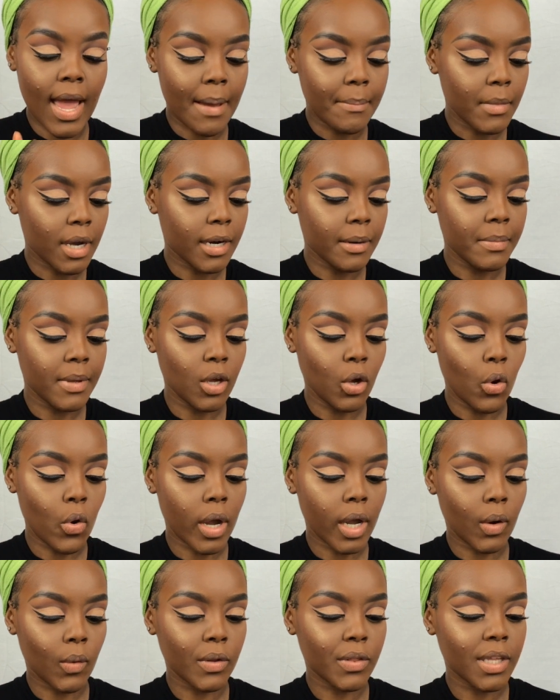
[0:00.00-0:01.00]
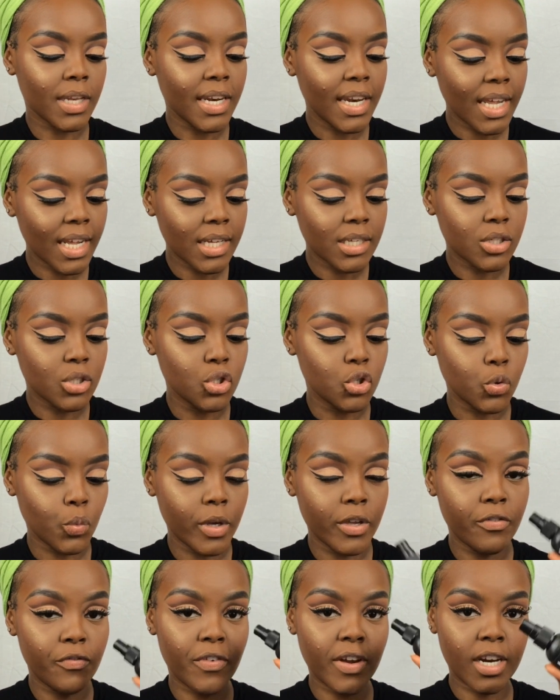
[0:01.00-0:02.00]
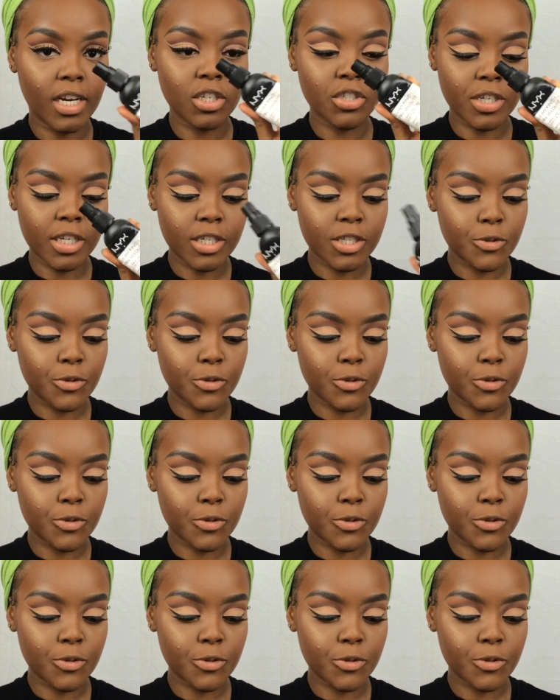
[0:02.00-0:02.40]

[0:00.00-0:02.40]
I'm gonna be going with the NYX Dewy Finishing